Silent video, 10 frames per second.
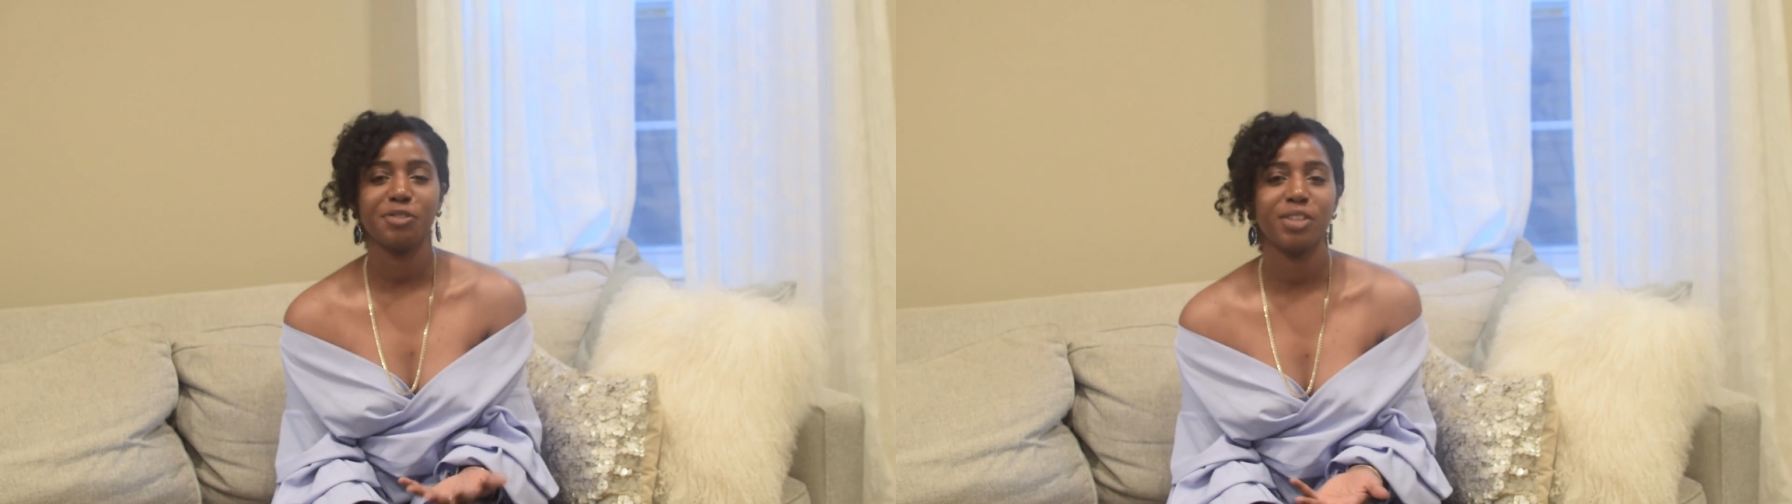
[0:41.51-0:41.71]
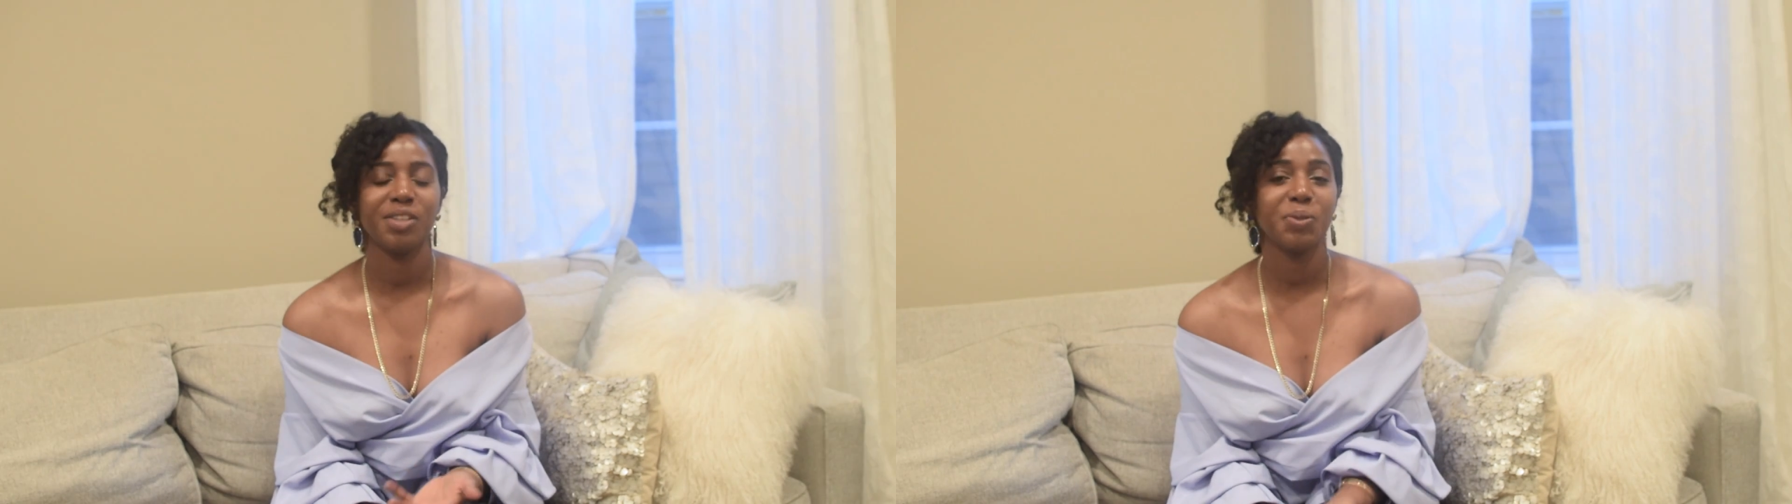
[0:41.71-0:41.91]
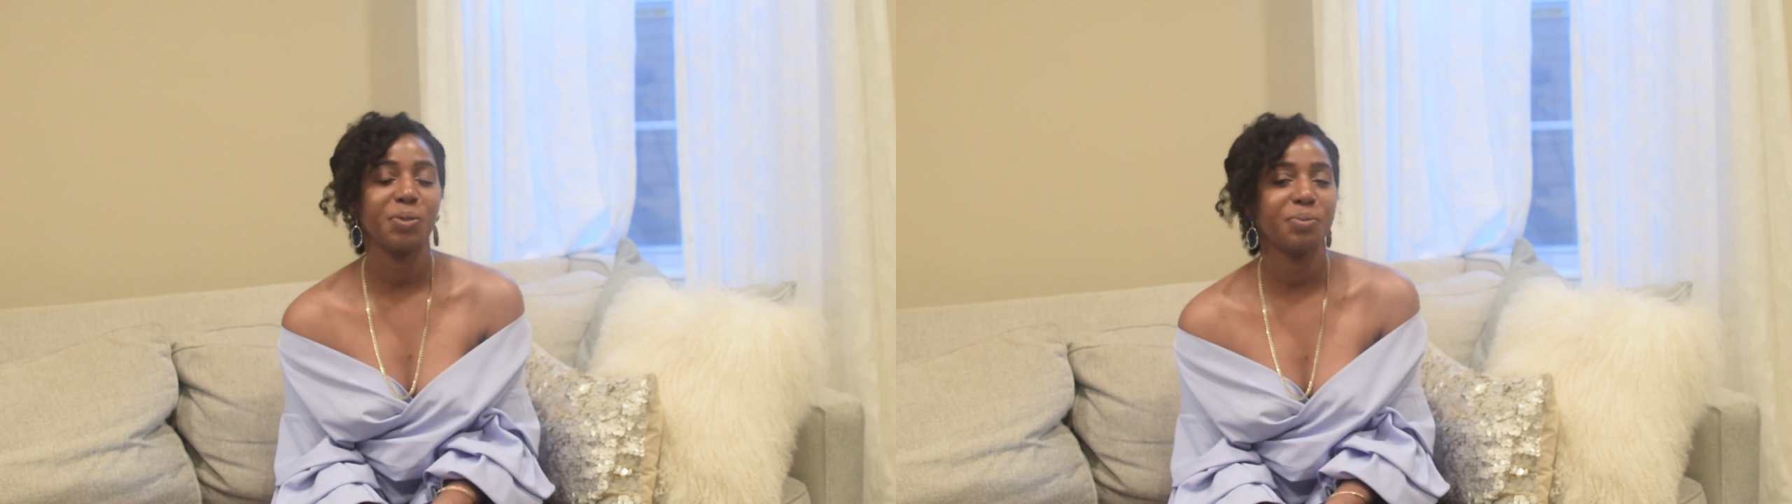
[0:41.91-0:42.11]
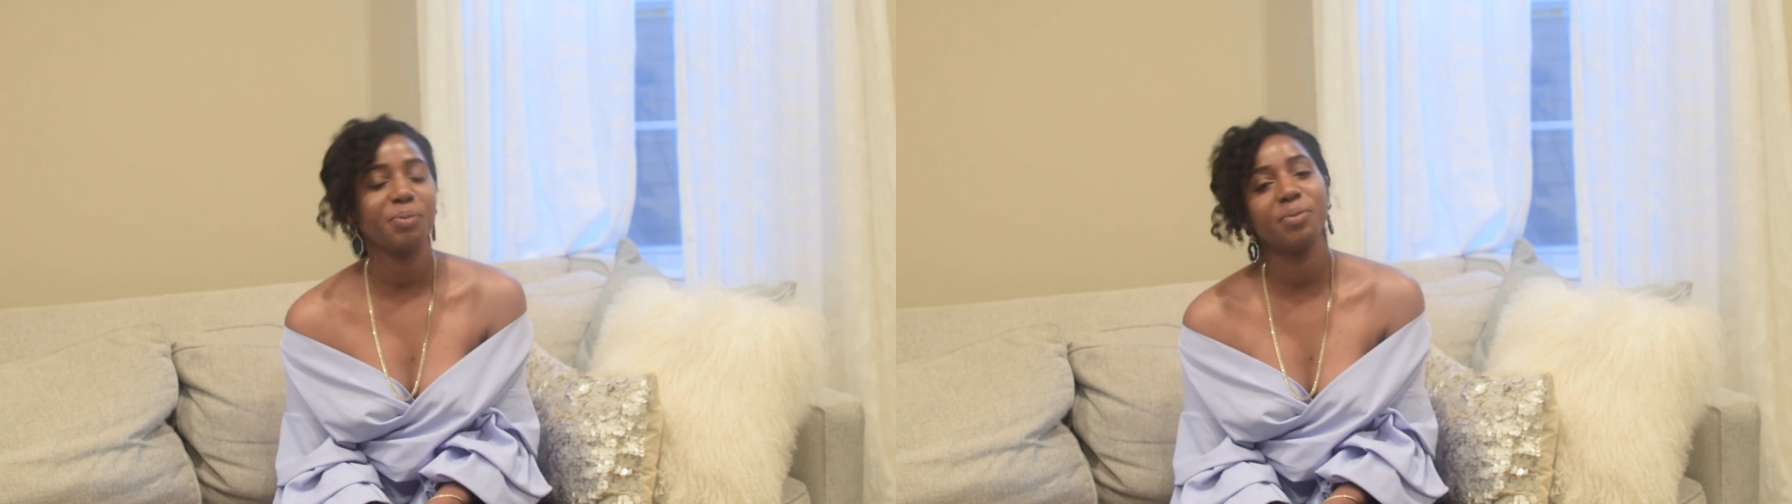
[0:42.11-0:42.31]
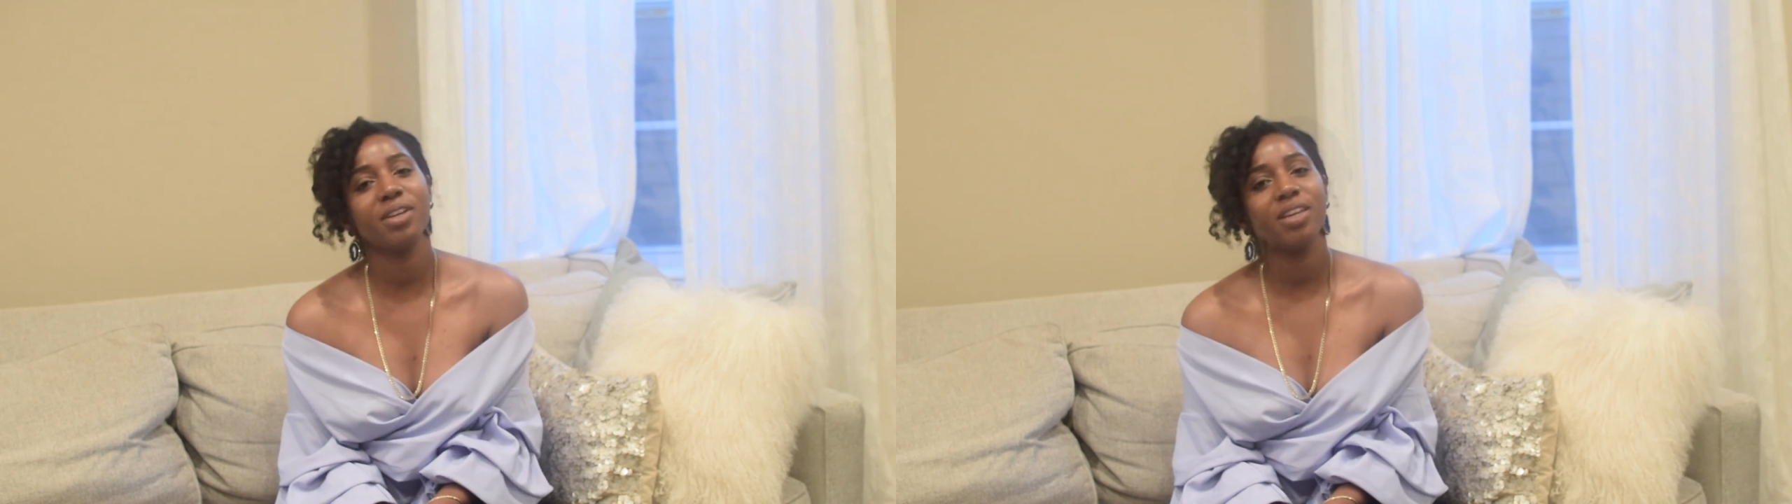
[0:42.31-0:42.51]
to the YouTube
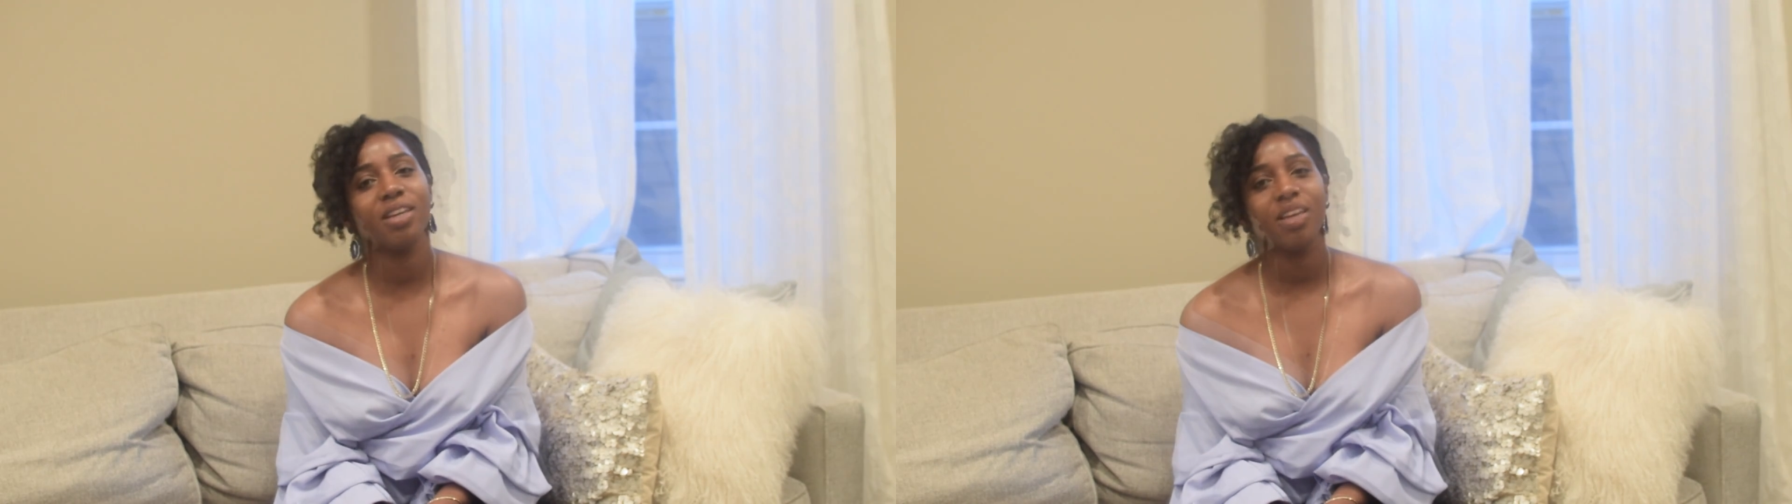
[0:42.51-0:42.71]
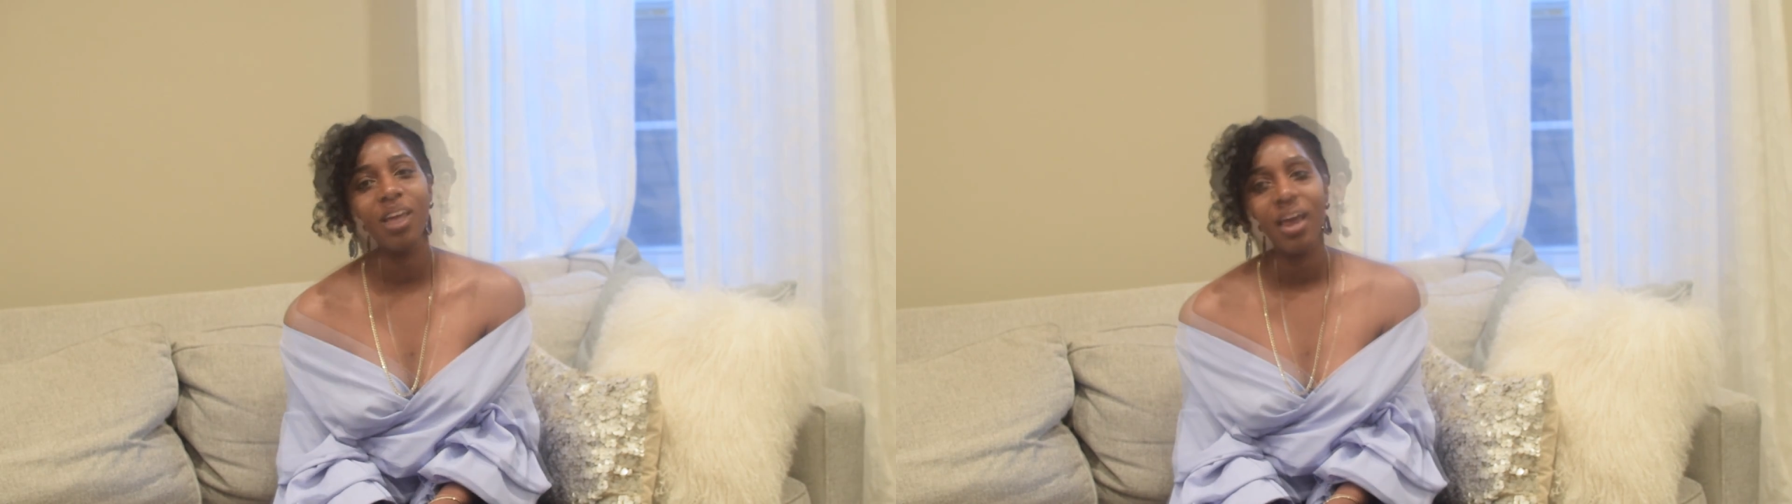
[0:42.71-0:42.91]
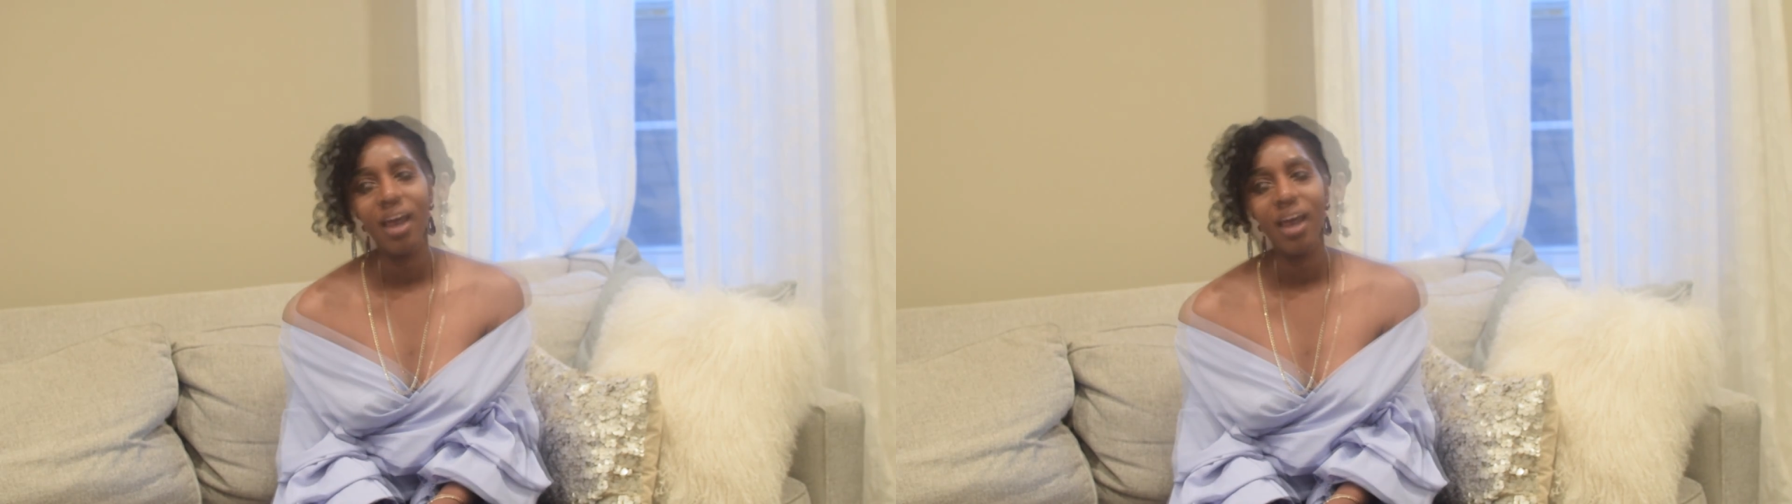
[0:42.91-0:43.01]
community.